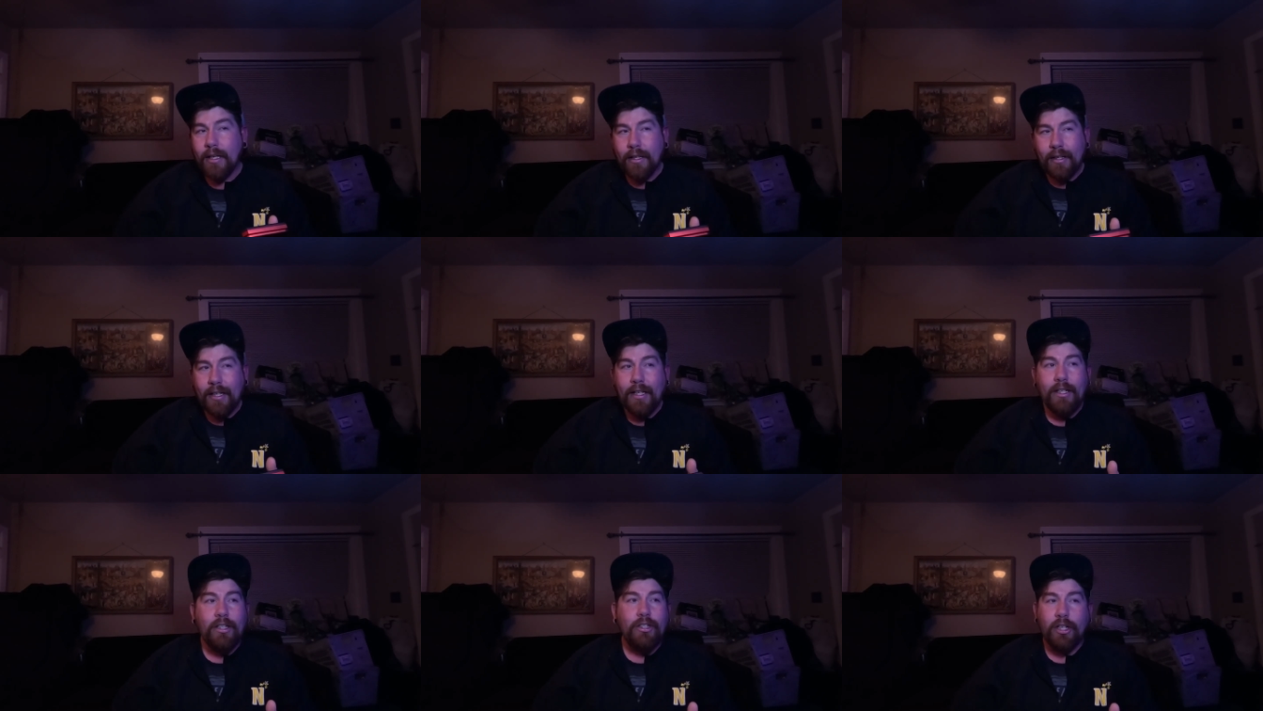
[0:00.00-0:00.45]

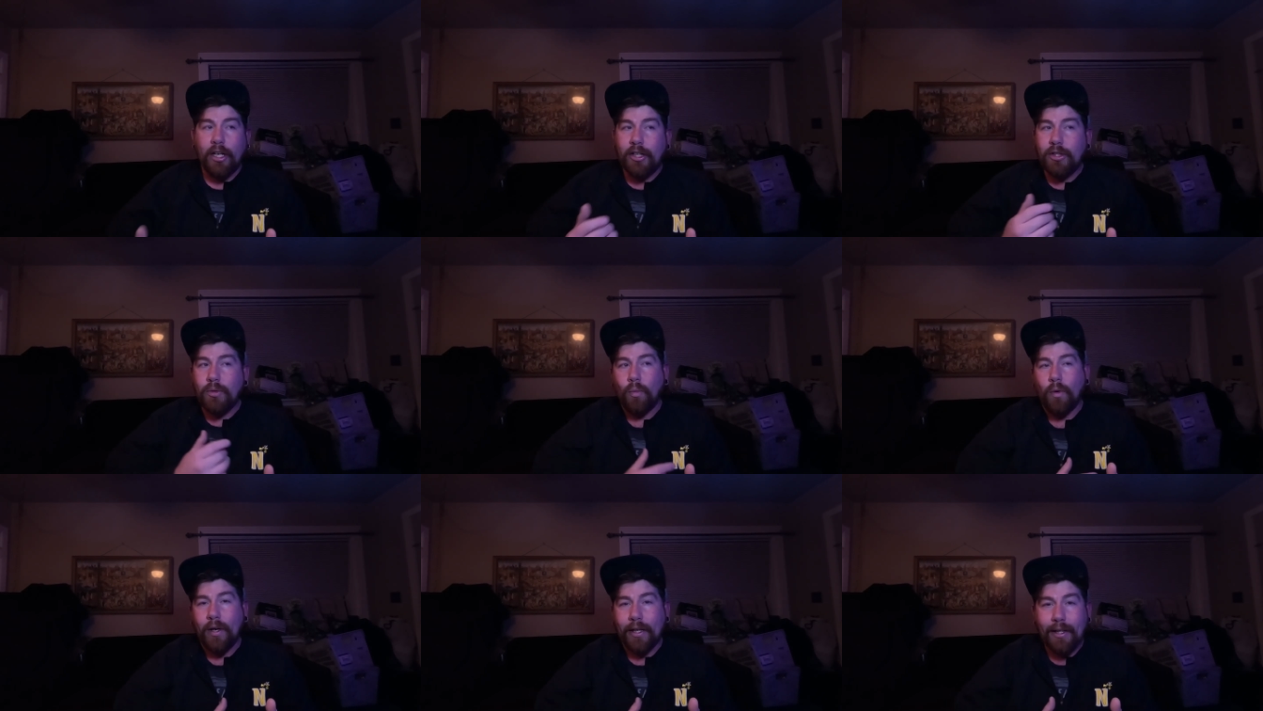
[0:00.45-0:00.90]
He
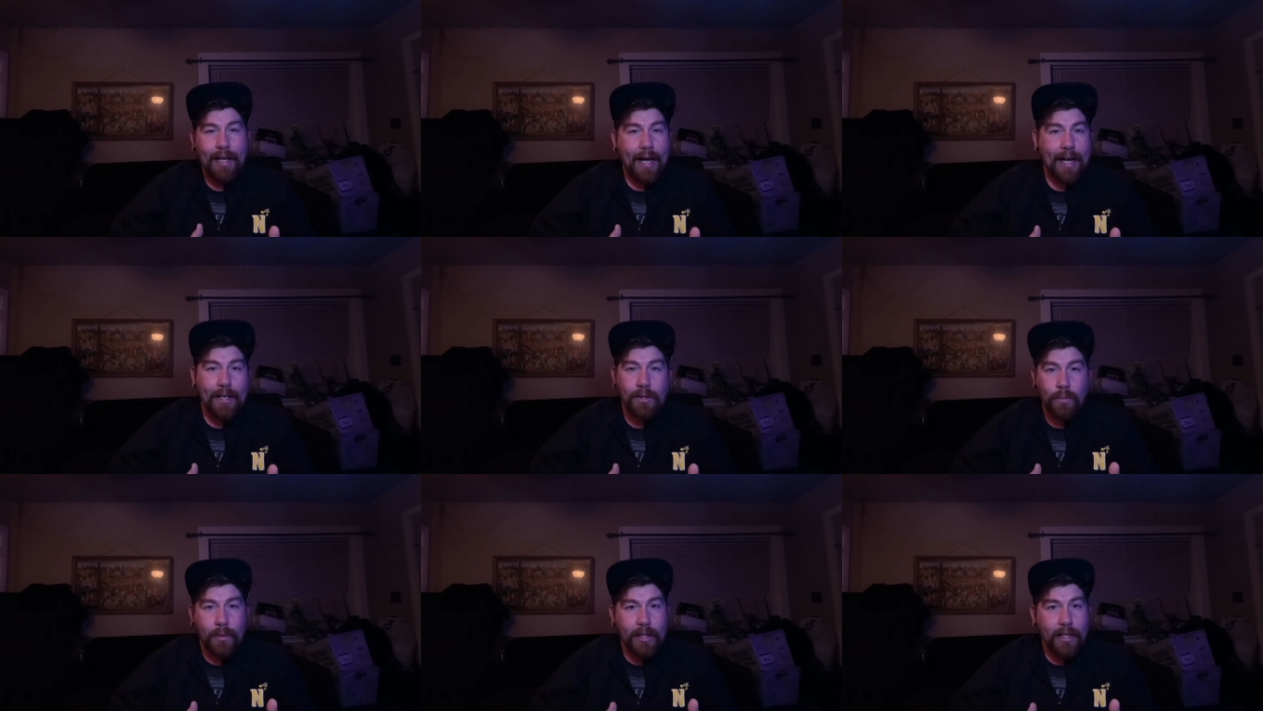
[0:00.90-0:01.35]
just won
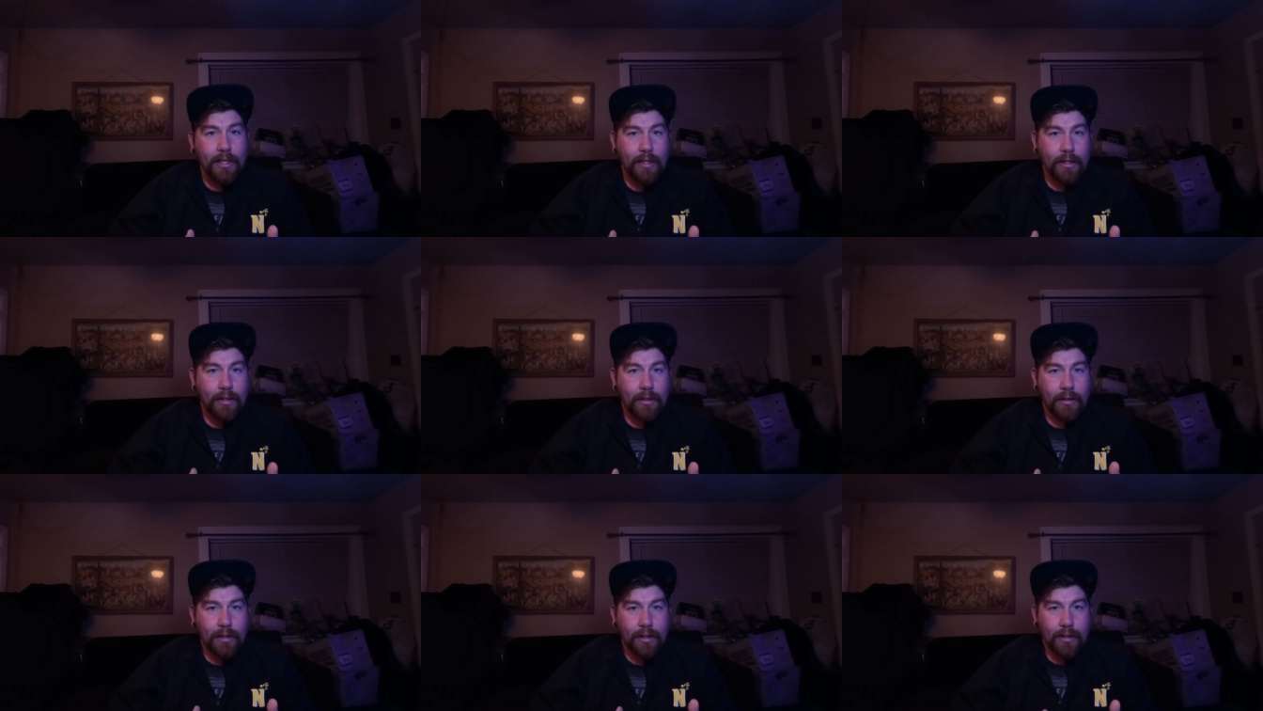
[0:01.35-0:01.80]
last
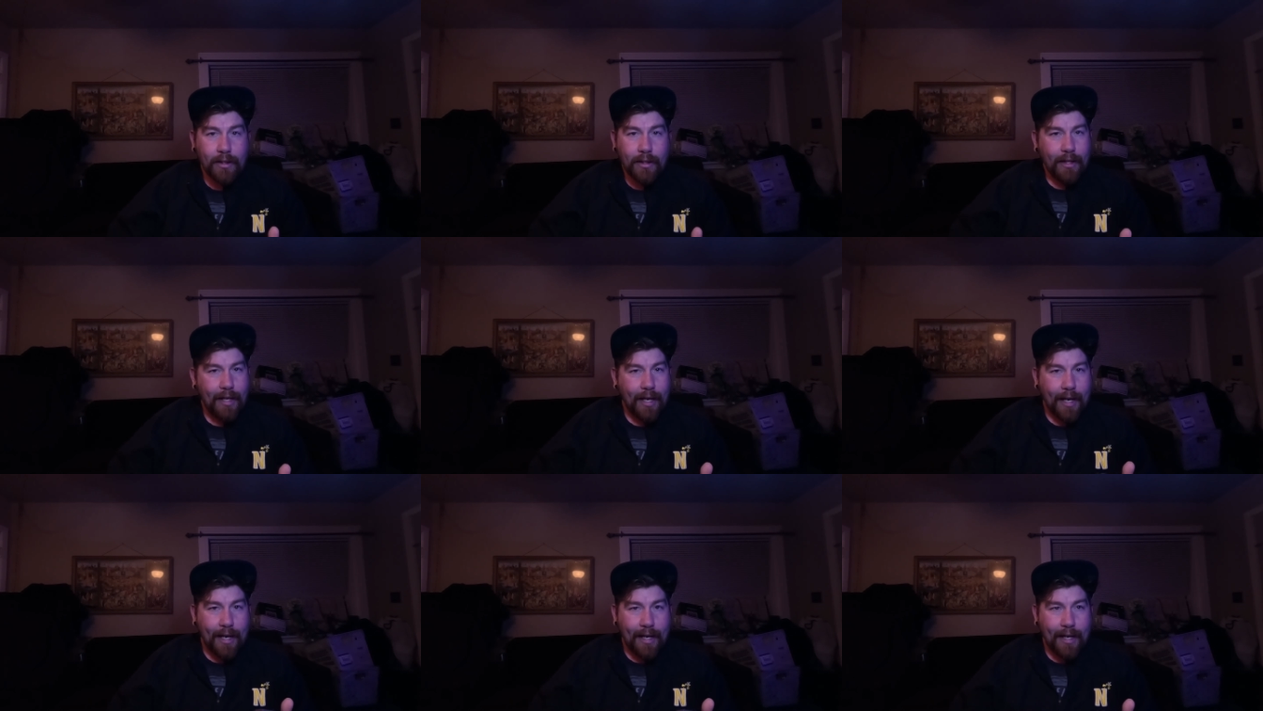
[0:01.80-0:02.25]
week,
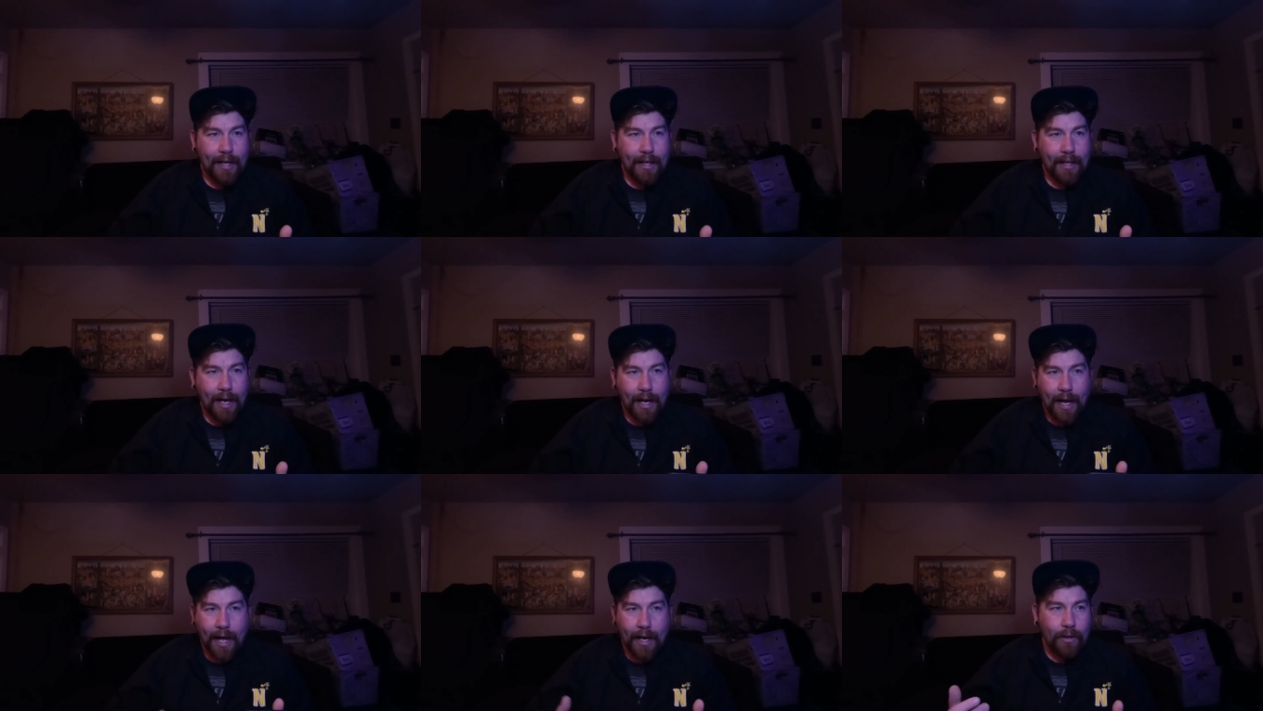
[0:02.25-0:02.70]

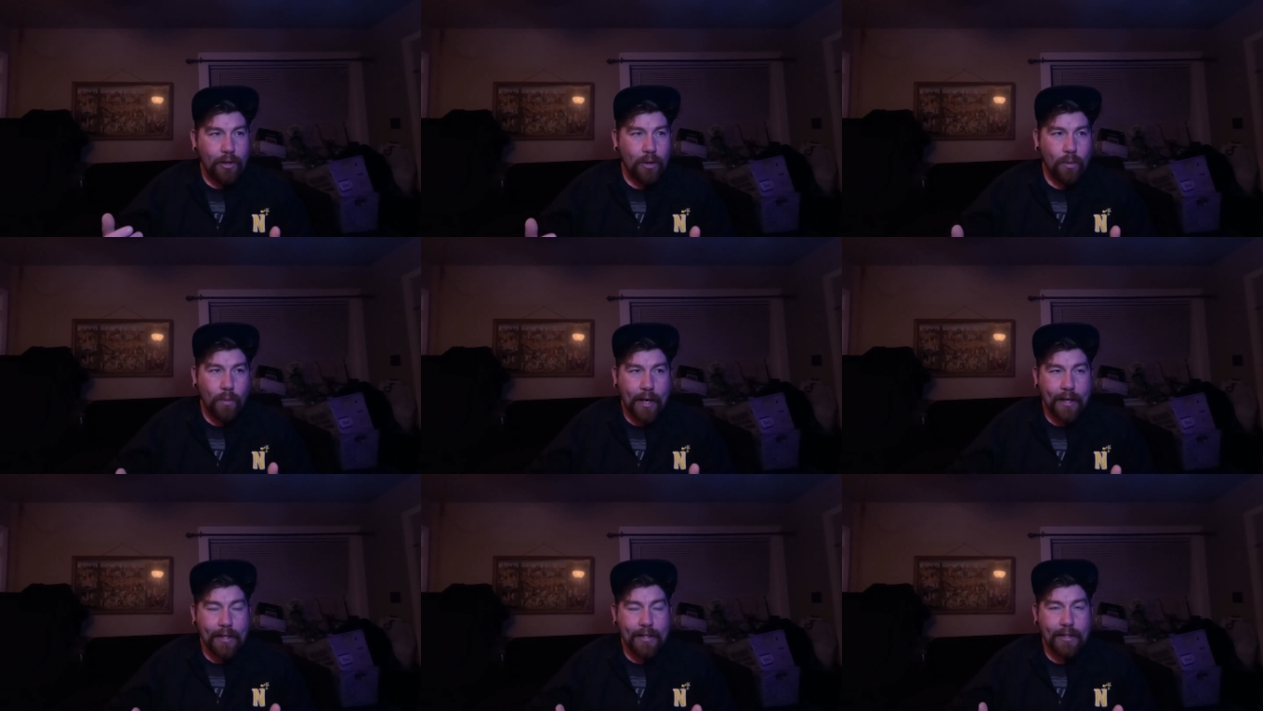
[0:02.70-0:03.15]
and I don't
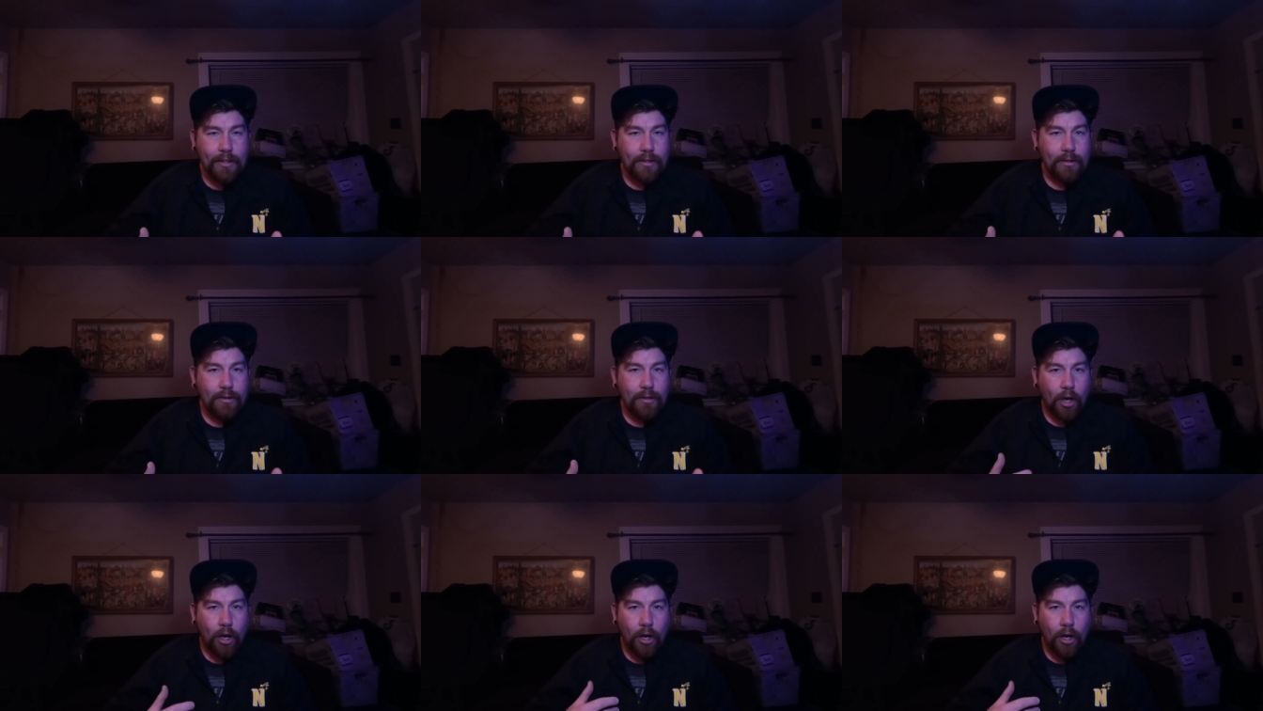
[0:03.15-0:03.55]
know why his